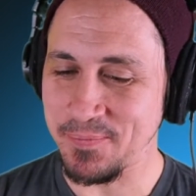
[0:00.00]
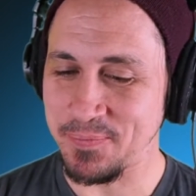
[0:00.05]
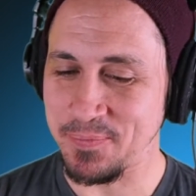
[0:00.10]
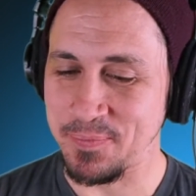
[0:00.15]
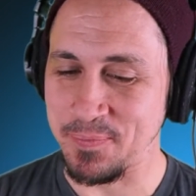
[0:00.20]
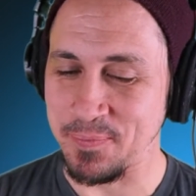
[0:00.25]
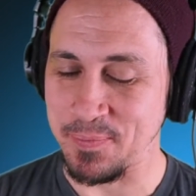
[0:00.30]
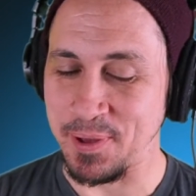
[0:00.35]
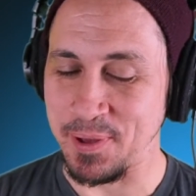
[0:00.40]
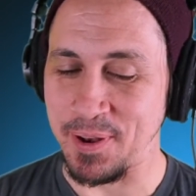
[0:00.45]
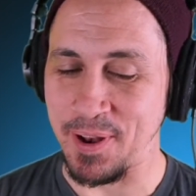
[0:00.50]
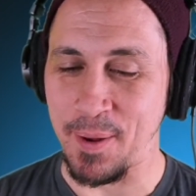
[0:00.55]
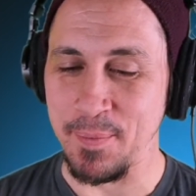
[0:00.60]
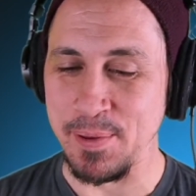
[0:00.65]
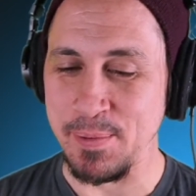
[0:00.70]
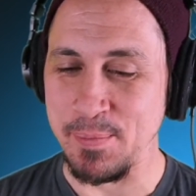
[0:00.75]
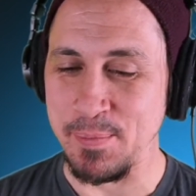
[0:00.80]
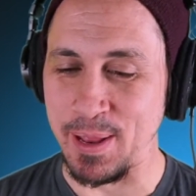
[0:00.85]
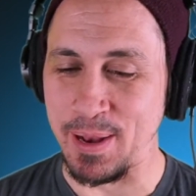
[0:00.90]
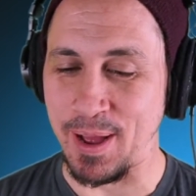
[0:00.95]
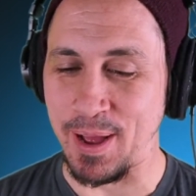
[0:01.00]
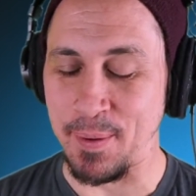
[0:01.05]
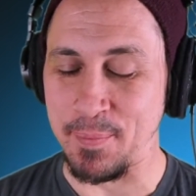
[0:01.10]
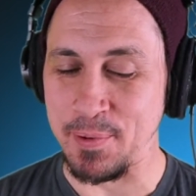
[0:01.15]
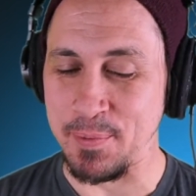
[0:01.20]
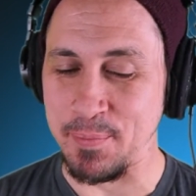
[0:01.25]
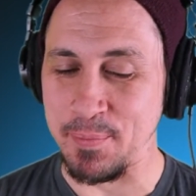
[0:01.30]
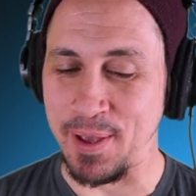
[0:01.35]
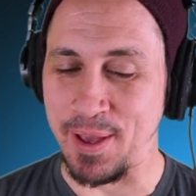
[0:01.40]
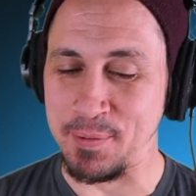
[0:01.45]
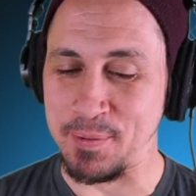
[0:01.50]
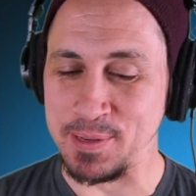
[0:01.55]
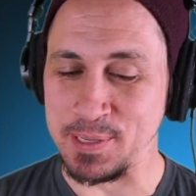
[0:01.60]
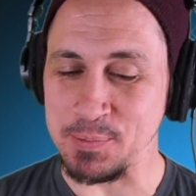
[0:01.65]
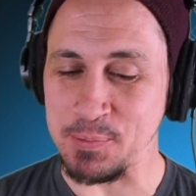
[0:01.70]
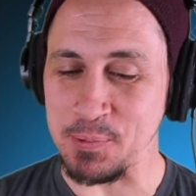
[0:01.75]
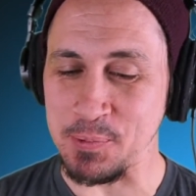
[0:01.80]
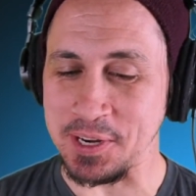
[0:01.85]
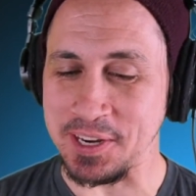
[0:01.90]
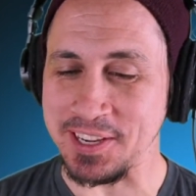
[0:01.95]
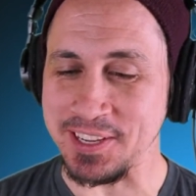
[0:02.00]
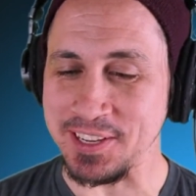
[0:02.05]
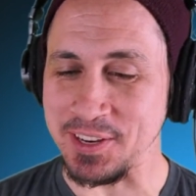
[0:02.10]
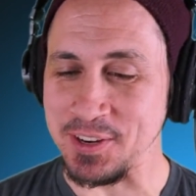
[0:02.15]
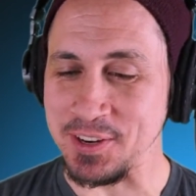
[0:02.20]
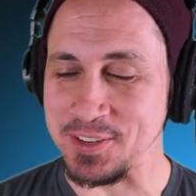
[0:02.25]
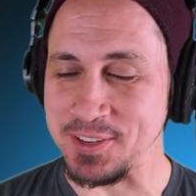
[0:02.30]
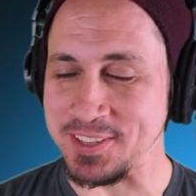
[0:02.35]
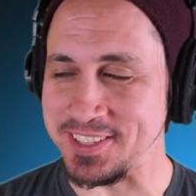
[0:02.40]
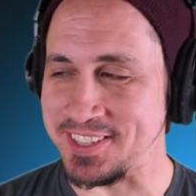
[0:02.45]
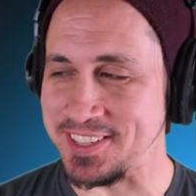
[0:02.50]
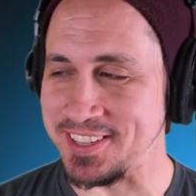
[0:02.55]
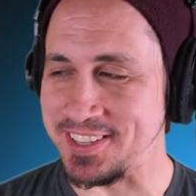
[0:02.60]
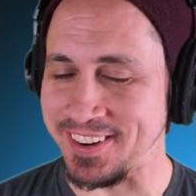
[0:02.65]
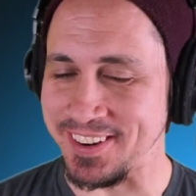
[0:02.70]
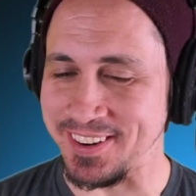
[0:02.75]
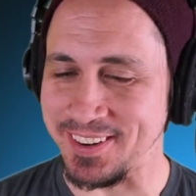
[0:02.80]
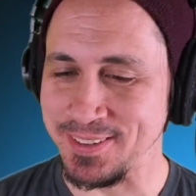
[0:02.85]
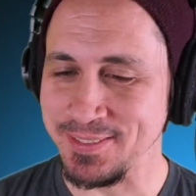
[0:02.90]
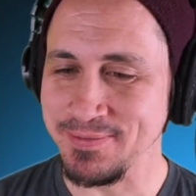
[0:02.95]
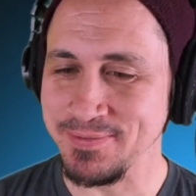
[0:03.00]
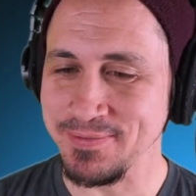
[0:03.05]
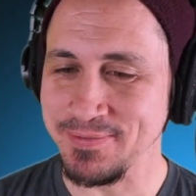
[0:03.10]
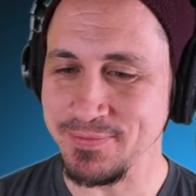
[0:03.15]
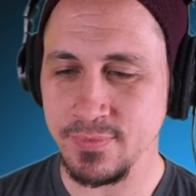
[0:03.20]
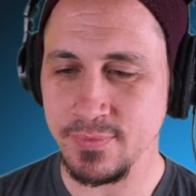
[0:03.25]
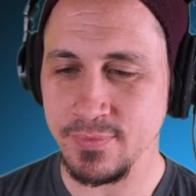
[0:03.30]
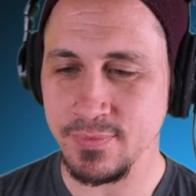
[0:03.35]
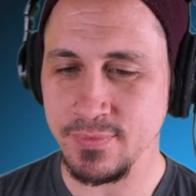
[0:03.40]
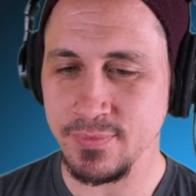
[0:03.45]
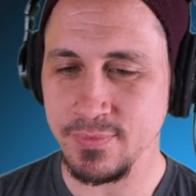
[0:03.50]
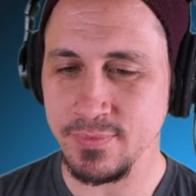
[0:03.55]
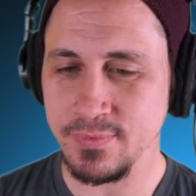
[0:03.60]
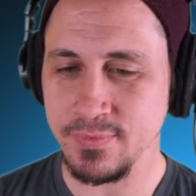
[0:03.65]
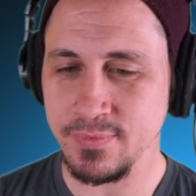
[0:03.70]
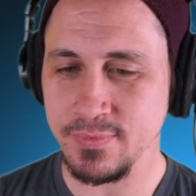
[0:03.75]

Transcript: But Omni-Man was pretty clear just there. What?